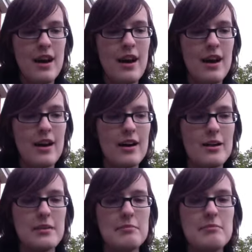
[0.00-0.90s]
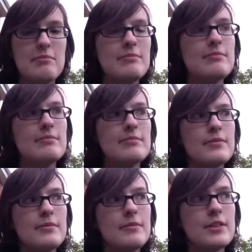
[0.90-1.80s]

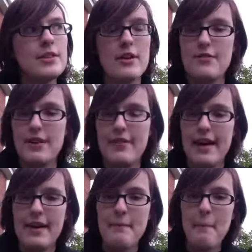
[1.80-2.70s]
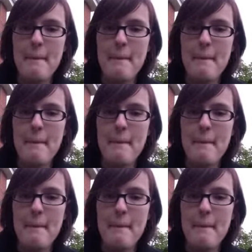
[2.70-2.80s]
So I've done that.